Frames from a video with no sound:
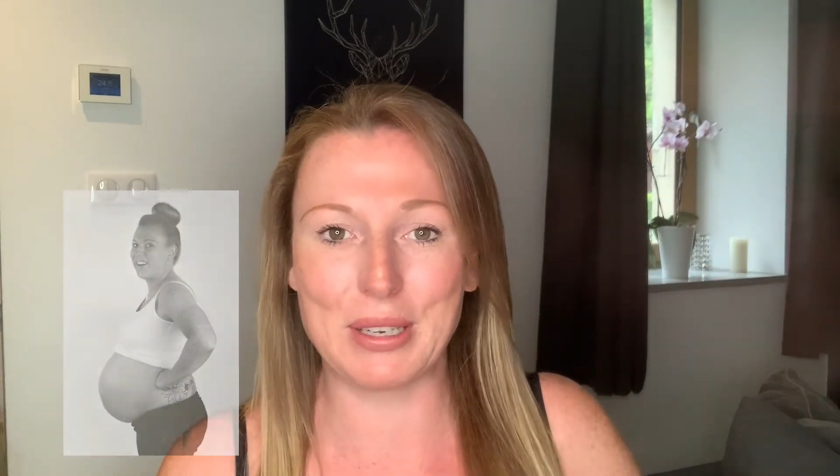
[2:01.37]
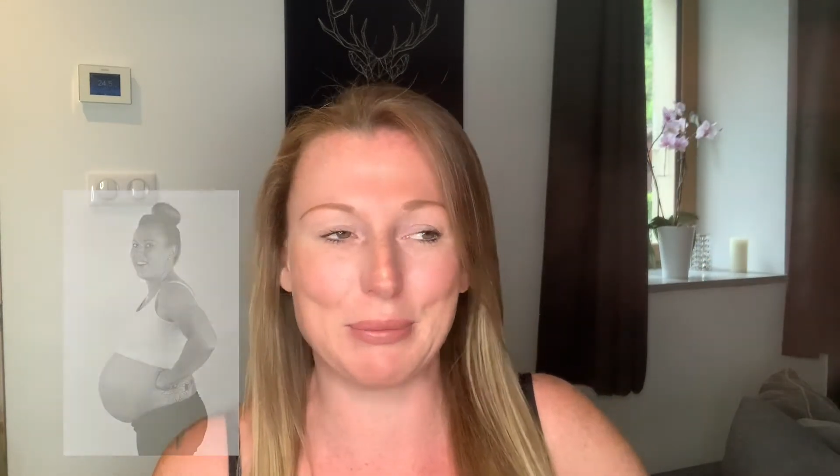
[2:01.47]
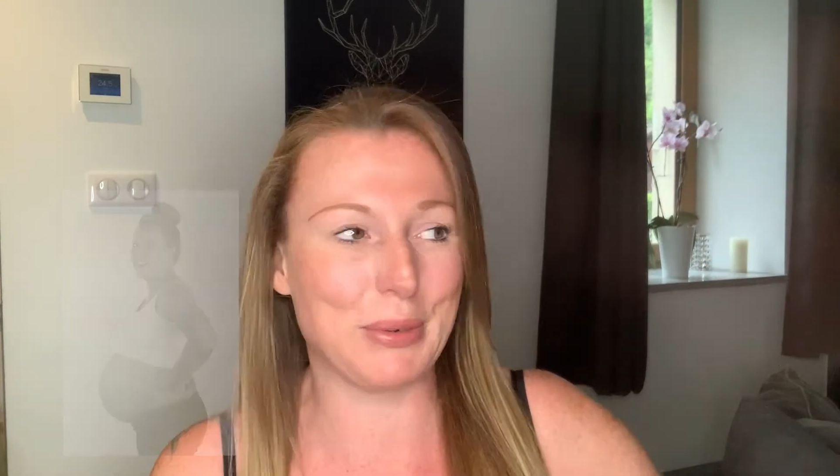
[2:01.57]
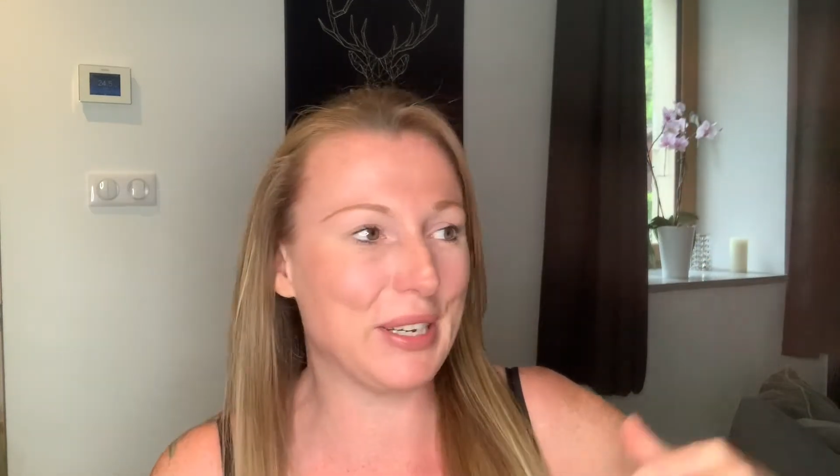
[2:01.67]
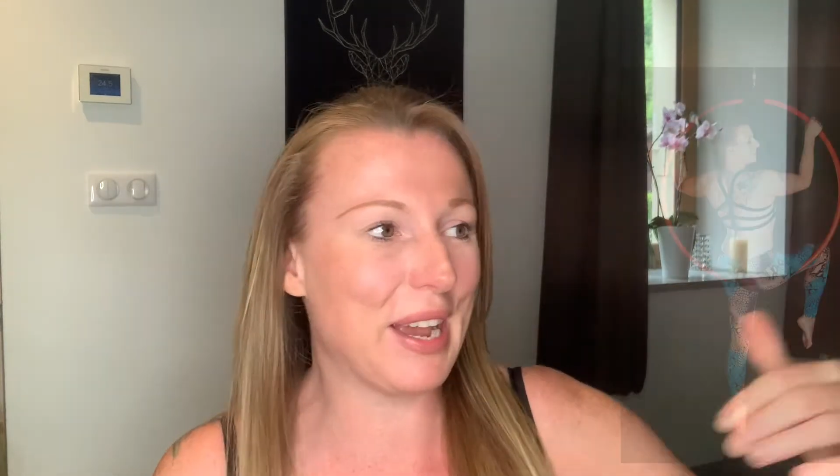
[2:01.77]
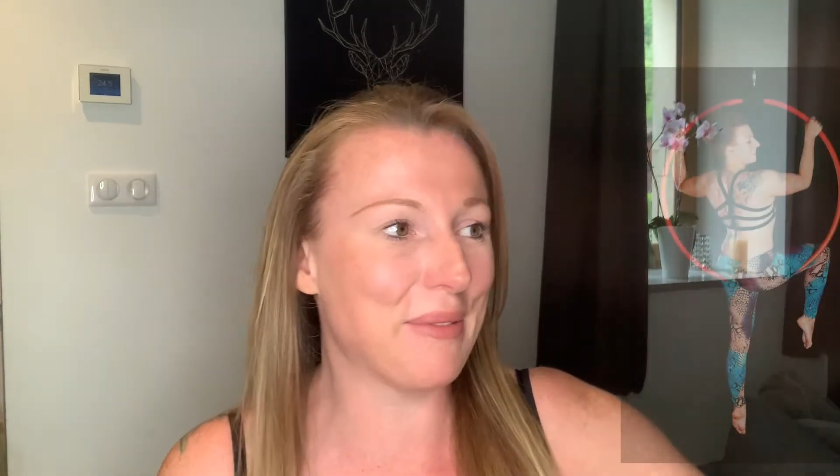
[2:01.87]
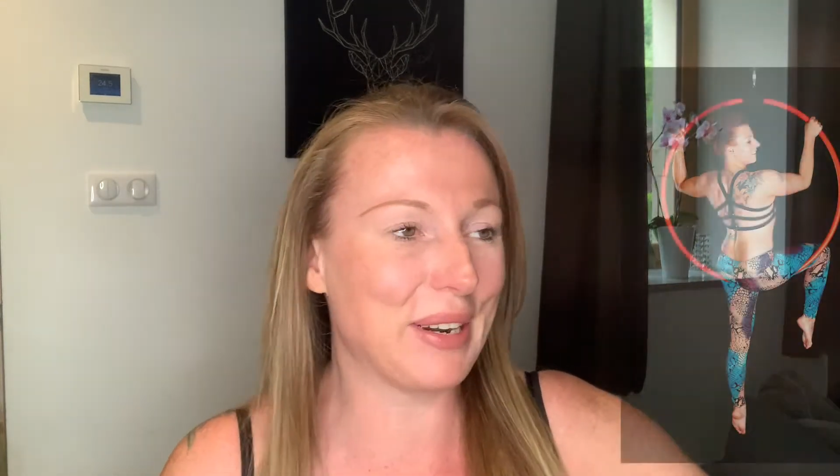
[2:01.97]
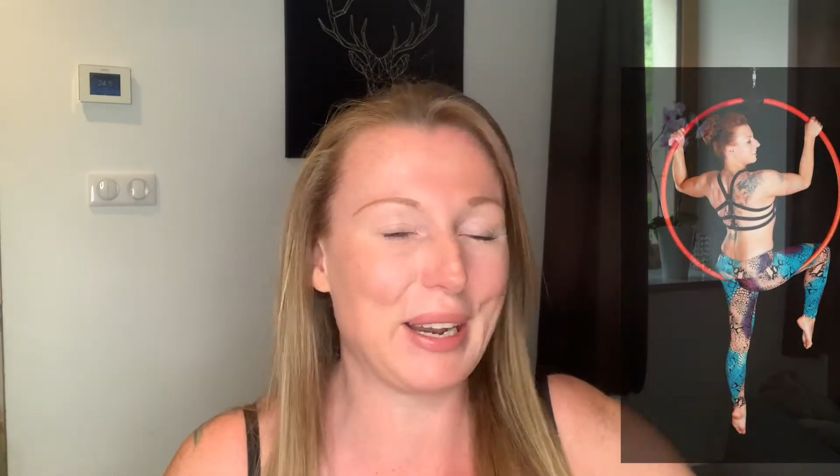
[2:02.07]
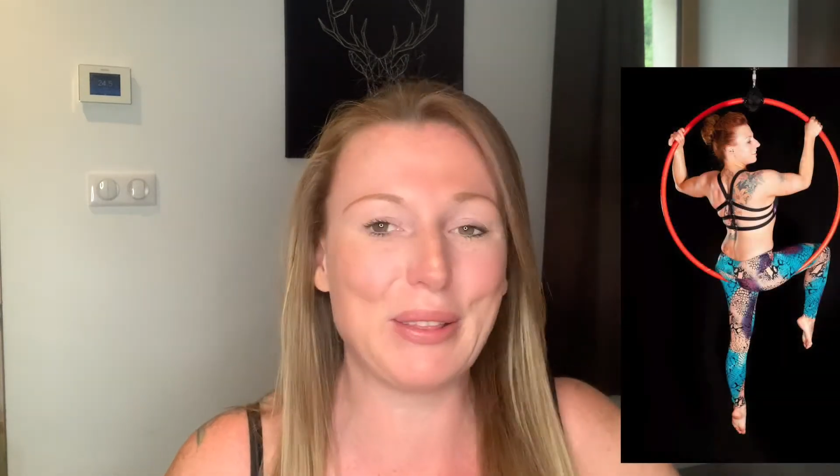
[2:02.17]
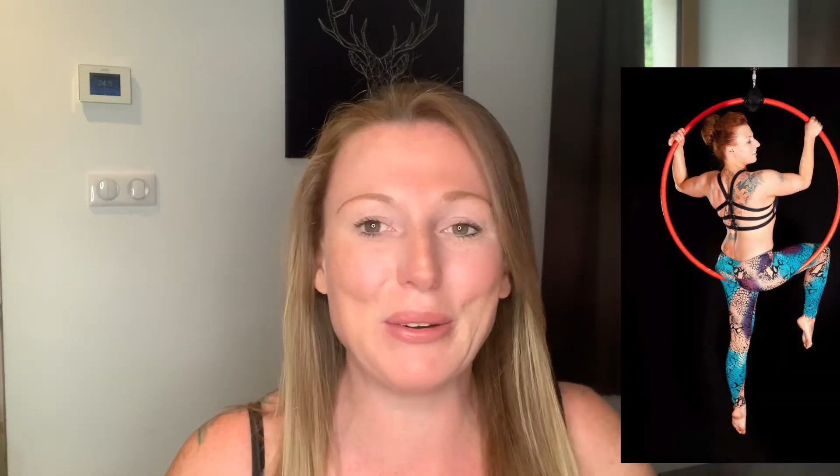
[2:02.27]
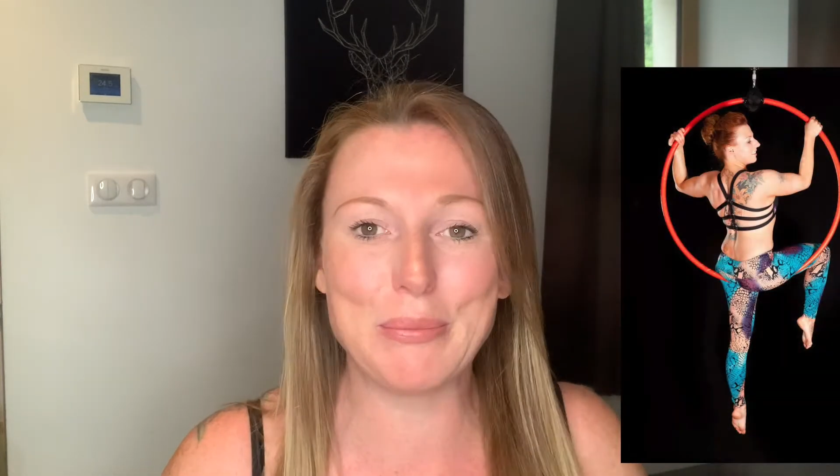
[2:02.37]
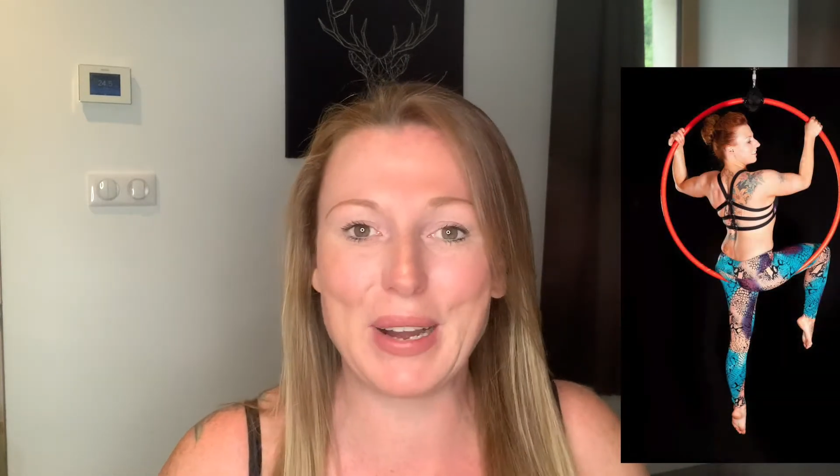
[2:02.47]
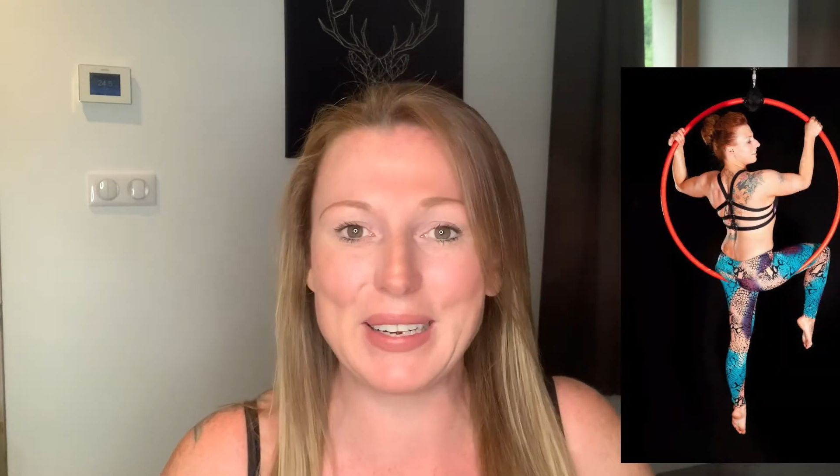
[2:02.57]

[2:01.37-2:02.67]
but yet when I look back